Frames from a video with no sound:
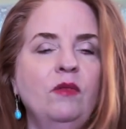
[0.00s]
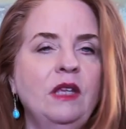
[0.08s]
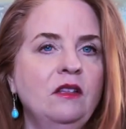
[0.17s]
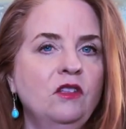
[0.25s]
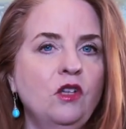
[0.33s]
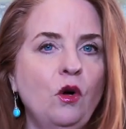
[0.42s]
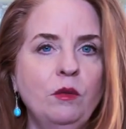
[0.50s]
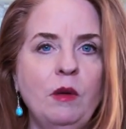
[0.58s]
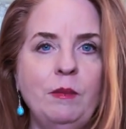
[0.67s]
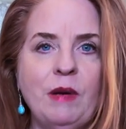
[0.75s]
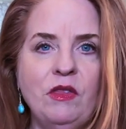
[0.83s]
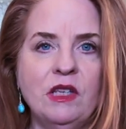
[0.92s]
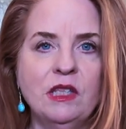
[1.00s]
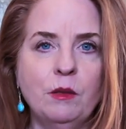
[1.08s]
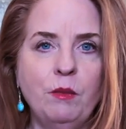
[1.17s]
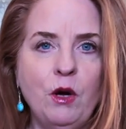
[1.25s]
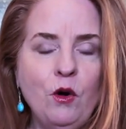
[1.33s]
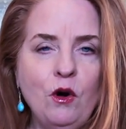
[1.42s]
told him about the
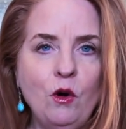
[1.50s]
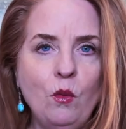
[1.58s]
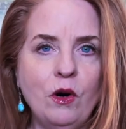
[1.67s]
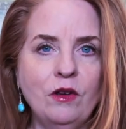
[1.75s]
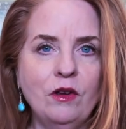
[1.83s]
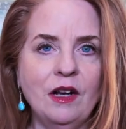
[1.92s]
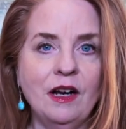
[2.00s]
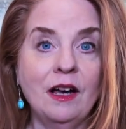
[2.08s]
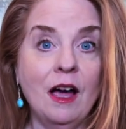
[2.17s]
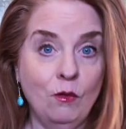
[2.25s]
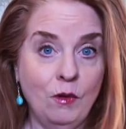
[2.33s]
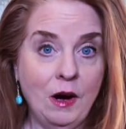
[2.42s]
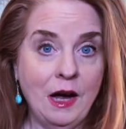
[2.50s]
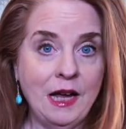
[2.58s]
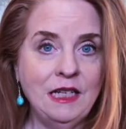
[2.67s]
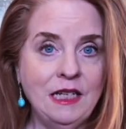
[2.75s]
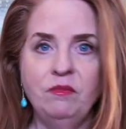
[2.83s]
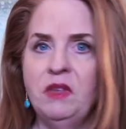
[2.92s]
superior work that I got
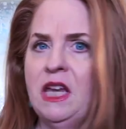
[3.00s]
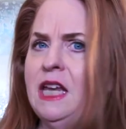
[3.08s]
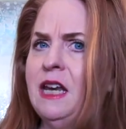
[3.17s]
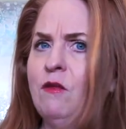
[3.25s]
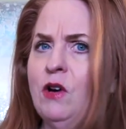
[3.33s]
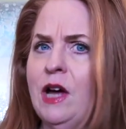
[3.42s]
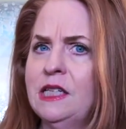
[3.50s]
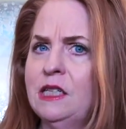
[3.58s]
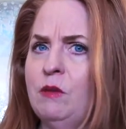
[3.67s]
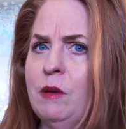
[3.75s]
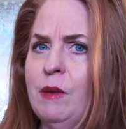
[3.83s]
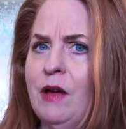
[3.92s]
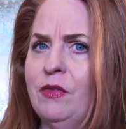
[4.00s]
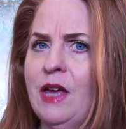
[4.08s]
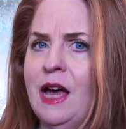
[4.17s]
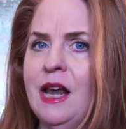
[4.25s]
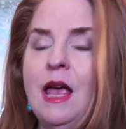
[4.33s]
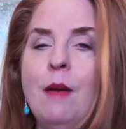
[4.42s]
right. He never asked me about
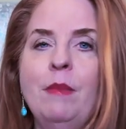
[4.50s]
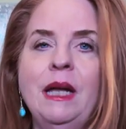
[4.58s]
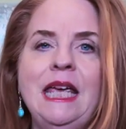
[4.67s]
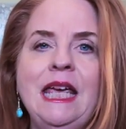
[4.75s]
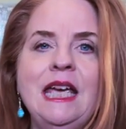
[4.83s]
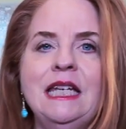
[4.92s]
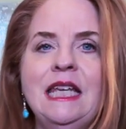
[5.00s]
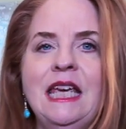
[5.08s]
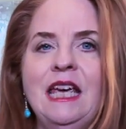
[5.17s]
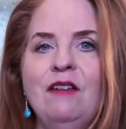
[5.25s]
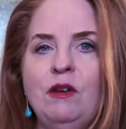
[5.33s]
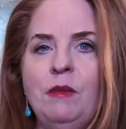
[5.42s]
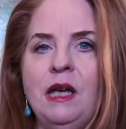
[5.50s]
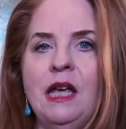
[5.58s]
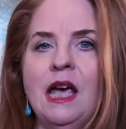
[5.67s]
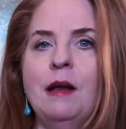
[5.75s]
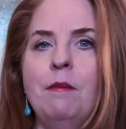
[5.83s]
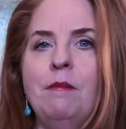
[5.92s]
that, but he had given me
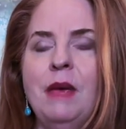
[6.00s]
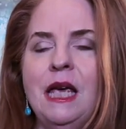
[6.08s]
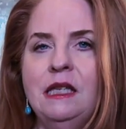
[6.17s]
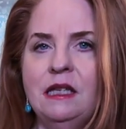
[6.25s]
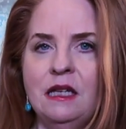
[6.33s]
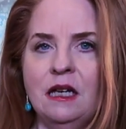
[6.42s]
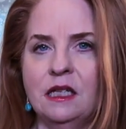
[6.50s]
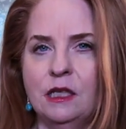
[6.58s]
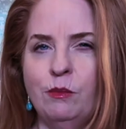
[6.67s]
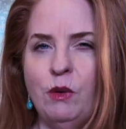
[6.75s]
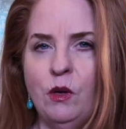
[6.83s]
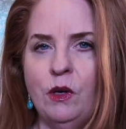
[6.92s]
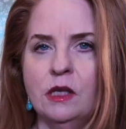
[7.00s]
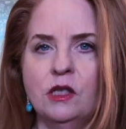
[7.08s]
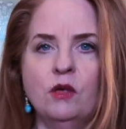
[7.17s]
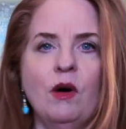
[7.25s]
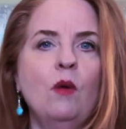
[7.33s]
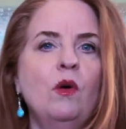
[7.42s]
an amazing experience. So
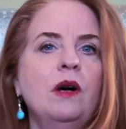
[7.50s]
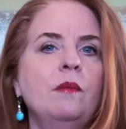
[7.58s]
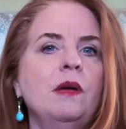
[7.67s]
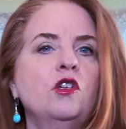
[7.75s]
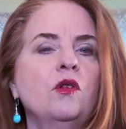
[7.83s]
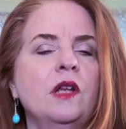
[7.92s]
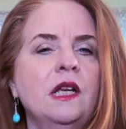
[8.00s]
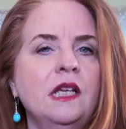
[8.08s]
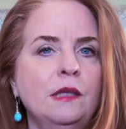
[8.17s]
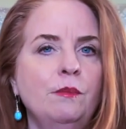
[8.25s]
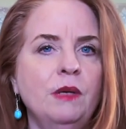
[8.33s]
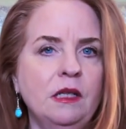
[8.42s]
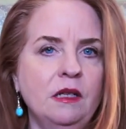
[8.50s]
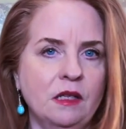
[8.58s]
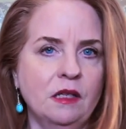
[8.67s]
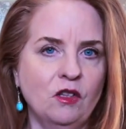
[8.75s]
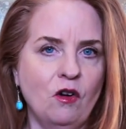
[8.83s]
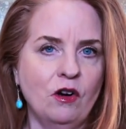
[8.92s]
I want to make sure that his business
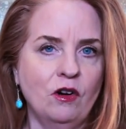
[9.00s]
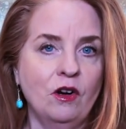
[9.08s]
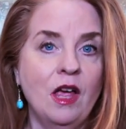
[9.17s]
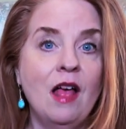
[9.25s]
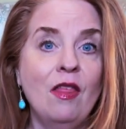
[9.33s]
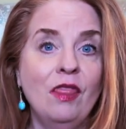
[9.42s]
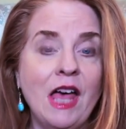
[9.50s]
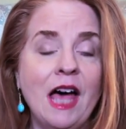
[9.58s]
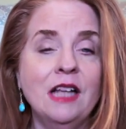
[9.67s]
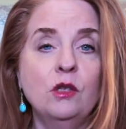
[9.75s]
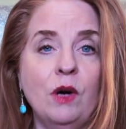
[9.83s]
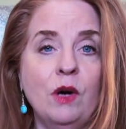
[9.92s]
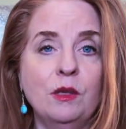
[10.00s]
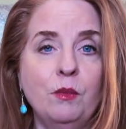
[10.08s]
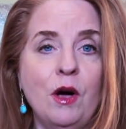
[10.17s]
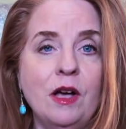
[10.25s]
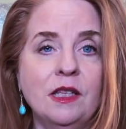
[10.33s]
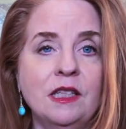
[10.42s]
is honored. That's
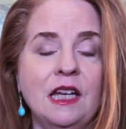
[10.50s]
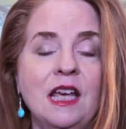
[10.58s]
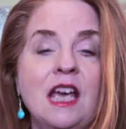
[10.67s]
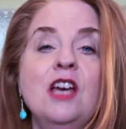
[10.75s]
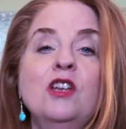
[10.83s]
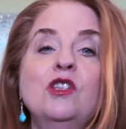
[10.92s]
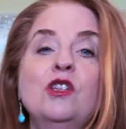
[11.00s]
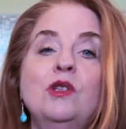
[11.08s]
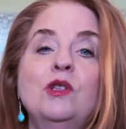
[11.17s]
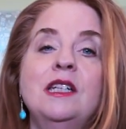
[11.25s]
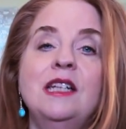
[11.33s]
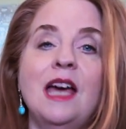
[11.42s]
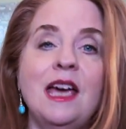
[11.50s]
reciprocity. So today